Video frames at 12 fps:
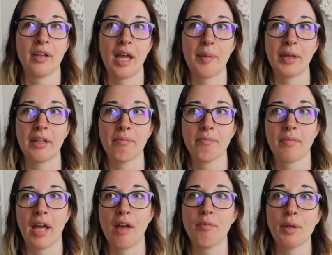I mean,
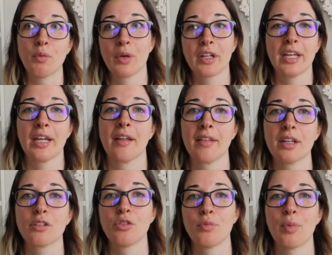I've been working on like 2